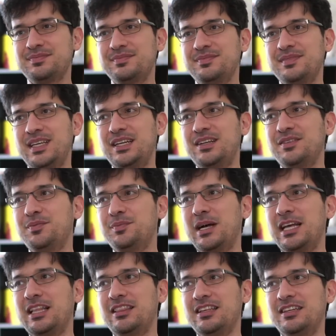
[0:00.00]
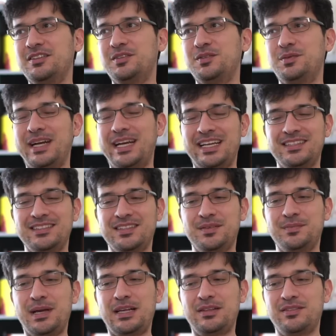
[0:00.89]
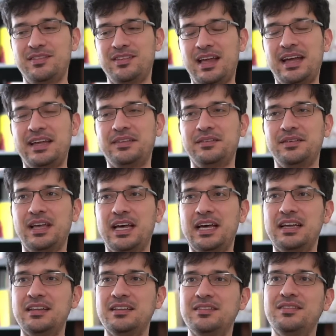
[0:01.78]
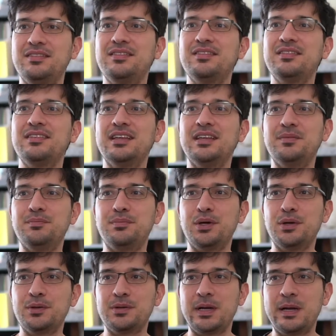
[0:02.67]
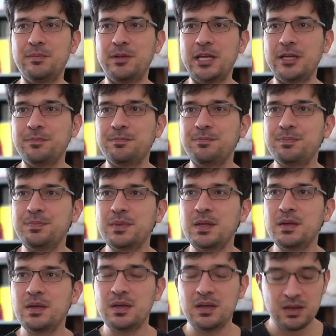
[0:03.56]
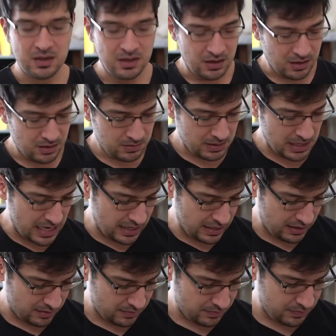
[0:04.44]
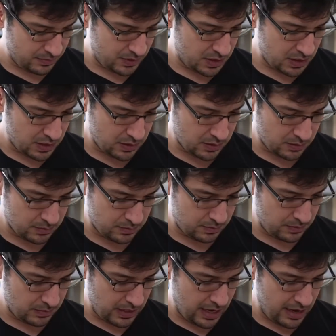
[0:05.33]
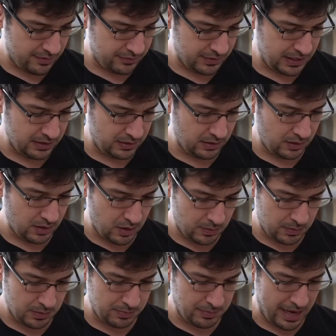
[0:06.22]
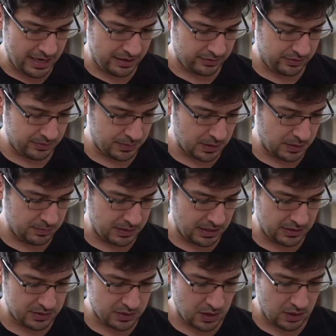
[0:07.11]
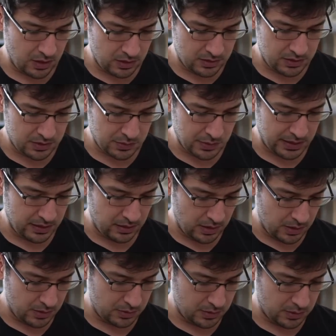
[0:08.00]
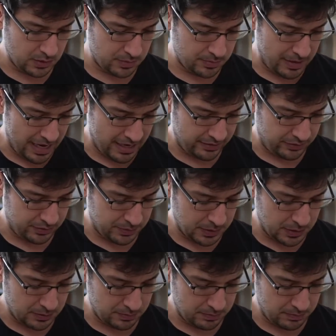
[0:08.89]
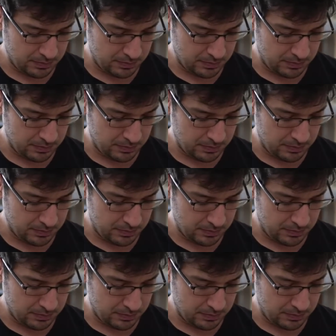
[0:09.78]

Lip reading: There's my little rant about style guides in programming. All right, so every global maximum is also a local maximum.